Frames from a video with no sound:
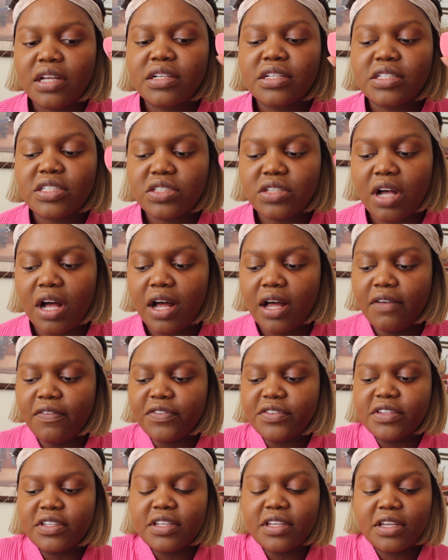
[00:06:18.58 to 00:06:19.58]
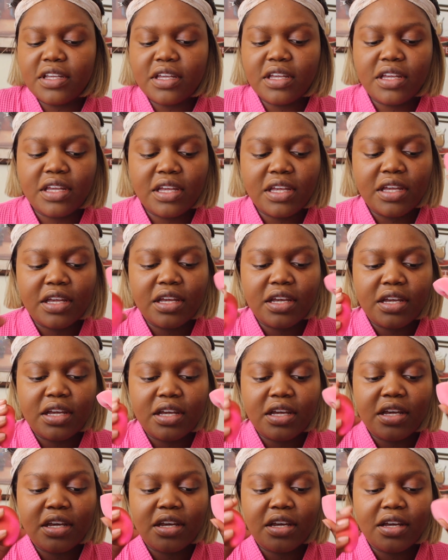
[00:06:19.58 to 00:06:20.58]
soft.
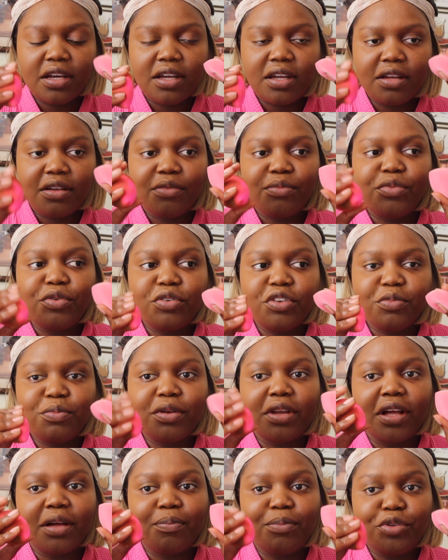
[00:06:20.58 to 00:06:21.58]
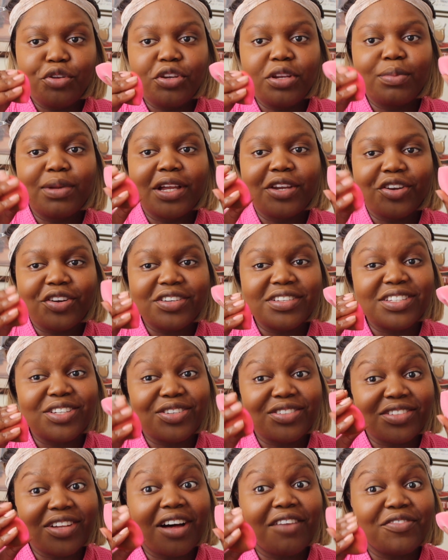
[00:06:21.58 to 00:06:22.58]
Beauty Blender is
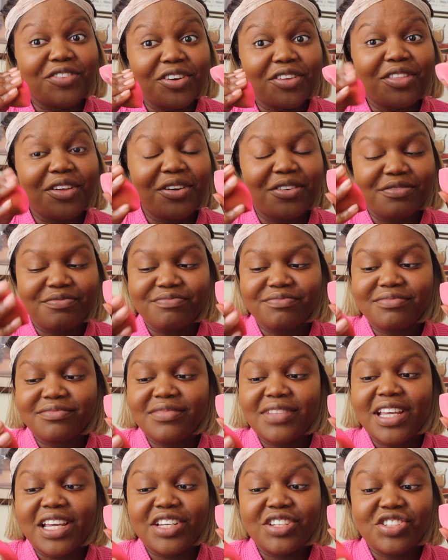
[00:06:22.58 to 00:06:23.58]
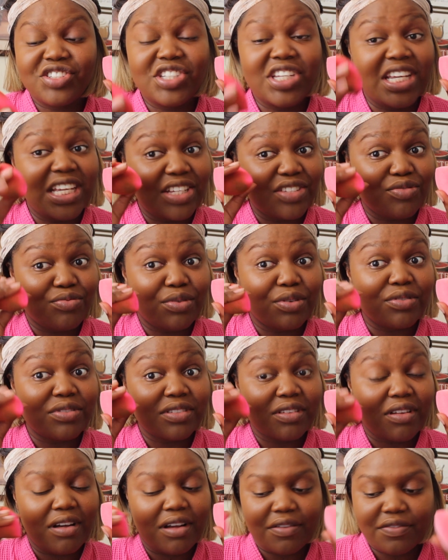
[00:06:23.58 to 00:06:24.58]
still softer though. She is real
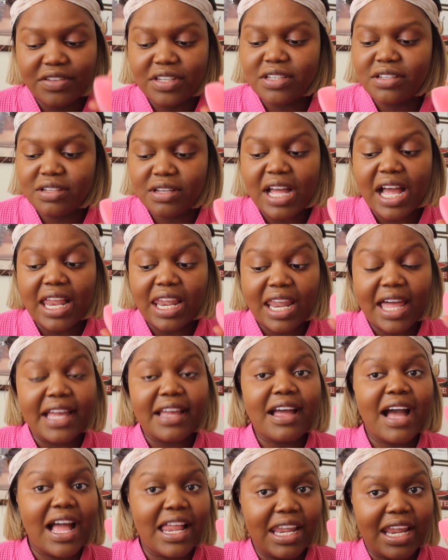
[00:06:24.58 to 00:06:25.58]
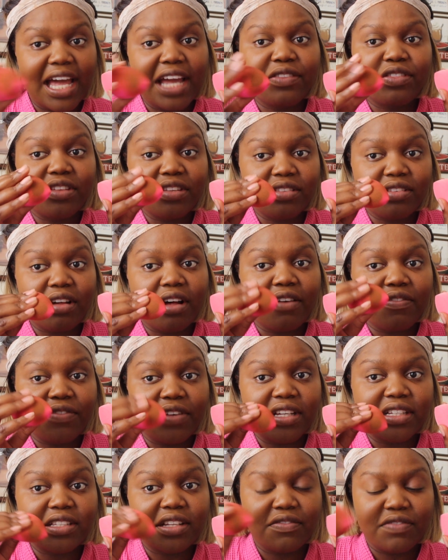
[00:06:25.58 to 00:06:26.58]
soft. I like the
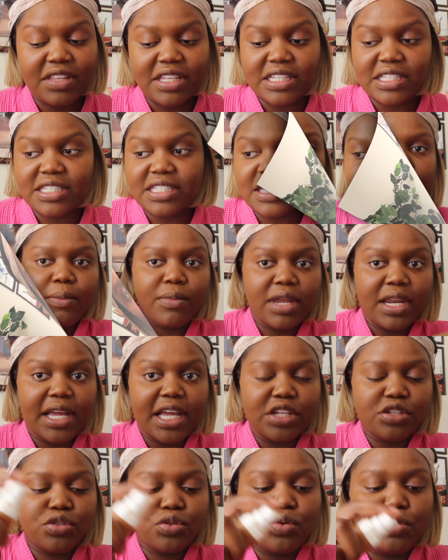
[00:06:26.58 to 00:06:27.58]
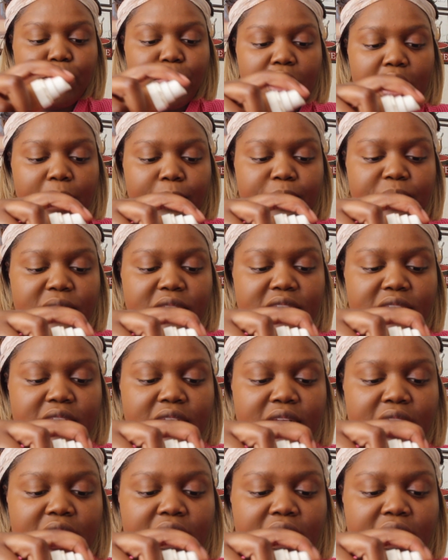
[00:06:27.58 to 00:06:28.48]
softness of this. I'm gonna get 2 pumps.